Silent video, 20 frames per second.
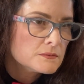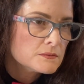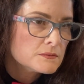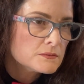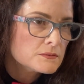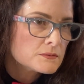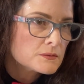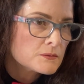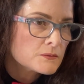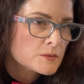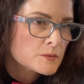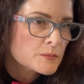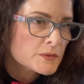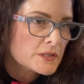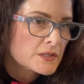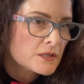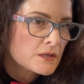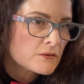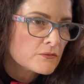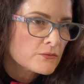So I wanna be
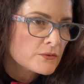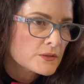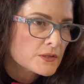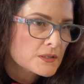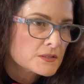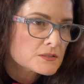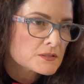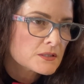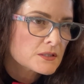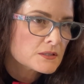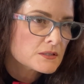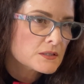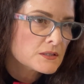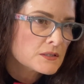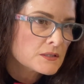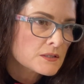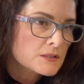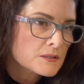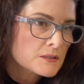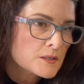careful not to get
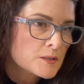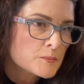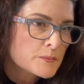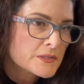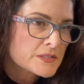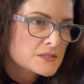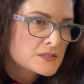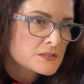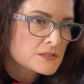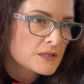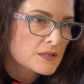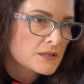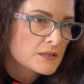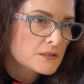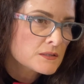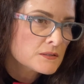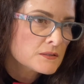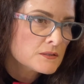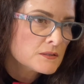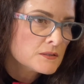any on my
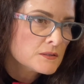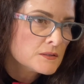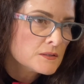skin.